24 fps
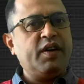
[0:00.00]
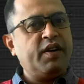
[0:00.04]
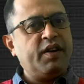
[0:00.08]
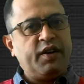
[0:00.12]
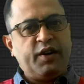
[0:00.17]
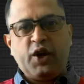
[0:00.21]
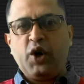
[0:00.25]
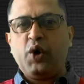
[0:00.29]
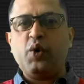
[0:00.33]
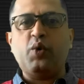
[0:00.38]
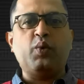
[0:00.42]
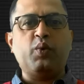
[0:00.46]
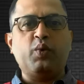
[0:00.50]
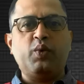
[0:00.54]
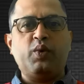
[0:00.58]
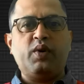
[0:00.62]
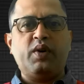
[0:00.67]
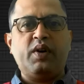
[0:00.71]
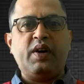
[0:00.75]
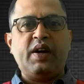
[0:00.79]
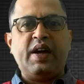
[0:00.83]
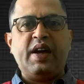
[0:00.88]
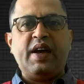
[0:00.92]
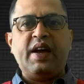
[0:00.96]
No.
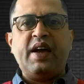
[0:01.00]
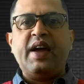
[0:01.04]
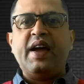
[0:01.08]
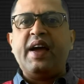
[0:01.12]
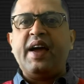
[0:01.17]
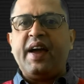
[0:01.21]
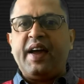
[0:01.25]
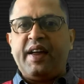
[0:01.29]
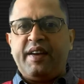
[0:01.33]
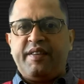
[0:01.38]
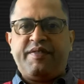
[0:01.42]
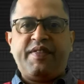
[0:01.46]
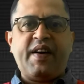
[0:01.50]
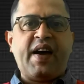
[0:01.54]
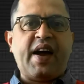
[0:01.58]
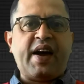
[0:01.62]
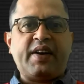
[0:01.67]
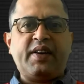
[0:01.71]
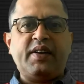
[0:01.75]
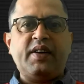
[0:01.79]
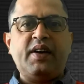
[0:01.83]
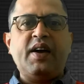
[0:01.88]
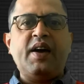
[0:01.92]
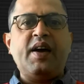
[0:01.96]
In
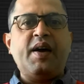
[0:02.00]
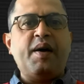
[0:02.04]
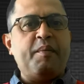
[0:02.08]
fact,